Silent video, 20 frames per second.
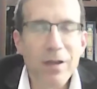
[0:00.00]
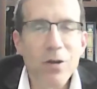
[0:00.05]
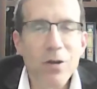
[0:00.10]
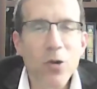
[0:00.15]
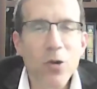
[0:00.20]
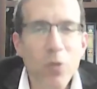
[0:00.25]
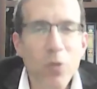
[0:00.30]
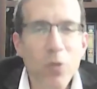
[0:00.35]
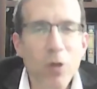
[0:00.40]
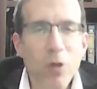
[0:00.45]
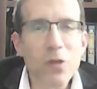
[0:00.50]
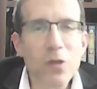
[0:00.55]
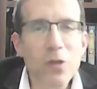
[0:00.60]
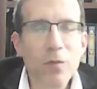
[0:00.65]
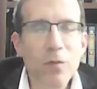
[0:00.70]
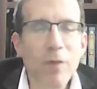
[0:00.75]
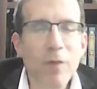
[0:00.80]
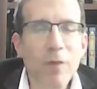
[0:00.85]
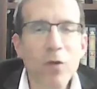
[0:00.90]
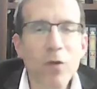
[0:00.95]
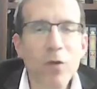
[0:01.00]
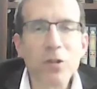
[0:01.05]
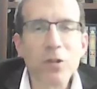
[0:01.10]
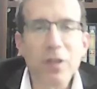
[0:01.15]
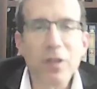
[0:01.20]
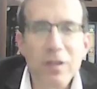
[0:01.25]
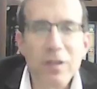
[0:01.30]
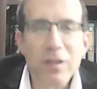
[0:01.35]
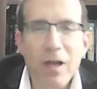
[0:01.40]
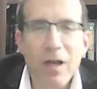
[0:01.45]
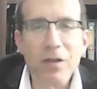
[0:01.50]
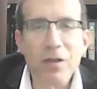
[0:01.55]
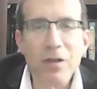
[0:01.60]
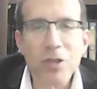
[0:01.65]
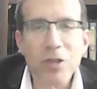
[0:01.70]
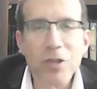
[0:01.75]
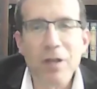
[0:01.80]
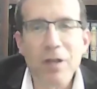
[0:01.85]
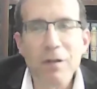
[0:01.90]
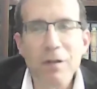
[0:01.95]
quotes from Rav Moshe
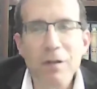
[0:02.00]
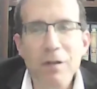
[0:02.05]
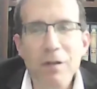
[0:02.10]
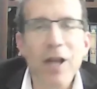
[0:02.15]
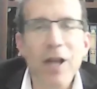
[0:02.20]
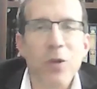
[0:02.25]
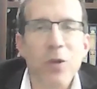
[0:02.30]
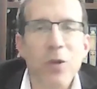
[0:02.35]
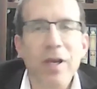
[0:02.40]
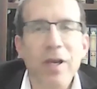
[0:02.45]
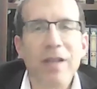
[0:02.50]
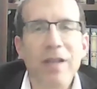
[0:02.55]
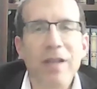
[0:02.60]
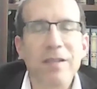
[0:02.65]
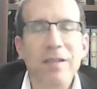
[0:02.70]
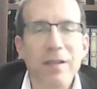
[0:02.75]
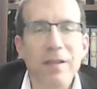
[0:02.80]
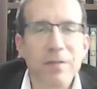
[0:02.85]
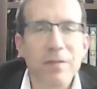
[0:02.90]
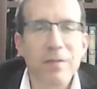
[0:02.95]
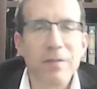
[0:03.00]
Darshan the following idea.